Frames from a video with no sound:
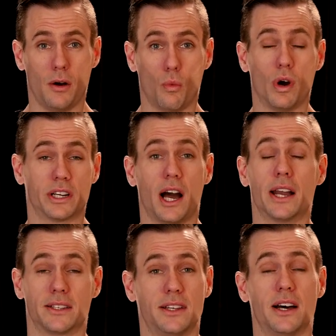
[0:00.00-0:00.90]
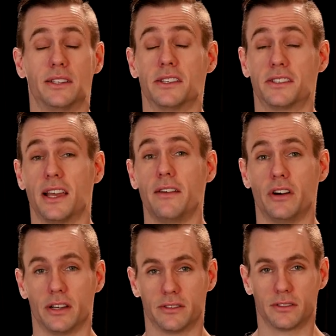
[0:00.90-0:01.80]
what God has done to save
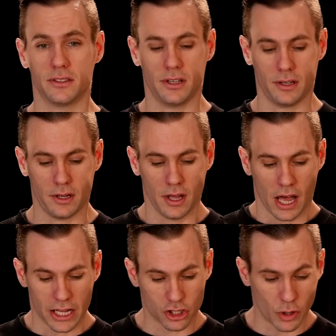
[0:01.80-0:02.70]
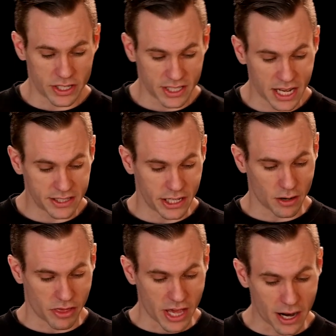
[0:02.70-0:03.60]
us. And so it says
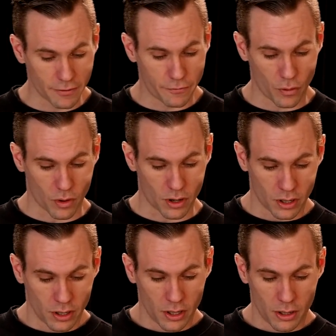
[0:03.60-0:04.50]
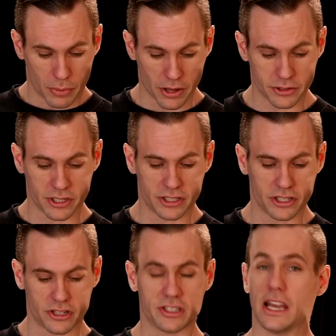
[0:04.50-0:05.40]
here, therefore, brothers and
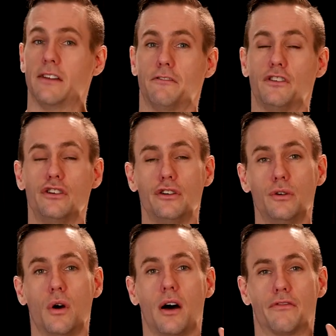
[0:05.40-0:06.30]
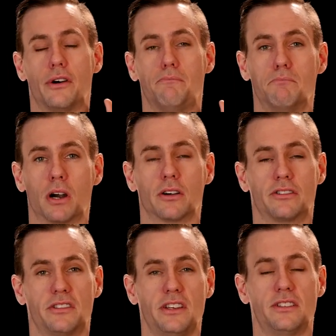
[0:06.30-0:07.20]
sisters, in view of the
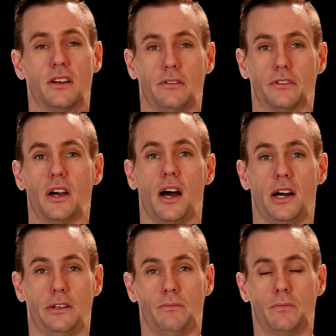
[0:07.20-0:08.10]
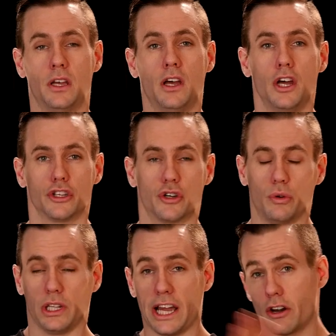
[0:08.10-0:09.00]
mercies of God. So
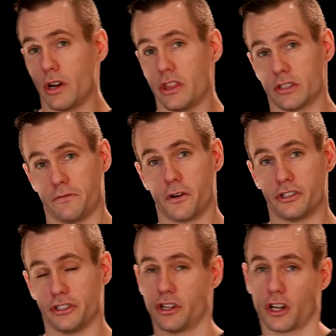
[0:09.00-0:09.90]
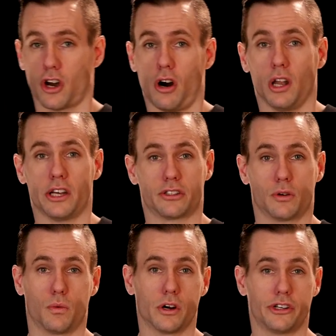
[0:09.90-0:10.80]
later in this verse, he's going to call us to
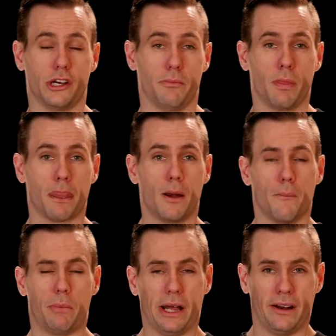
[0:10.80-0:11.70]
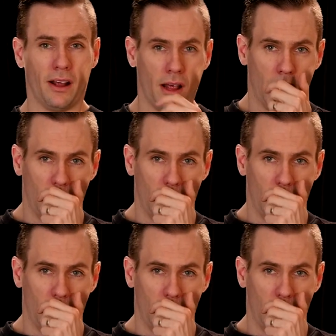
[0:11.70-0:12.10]
worship, but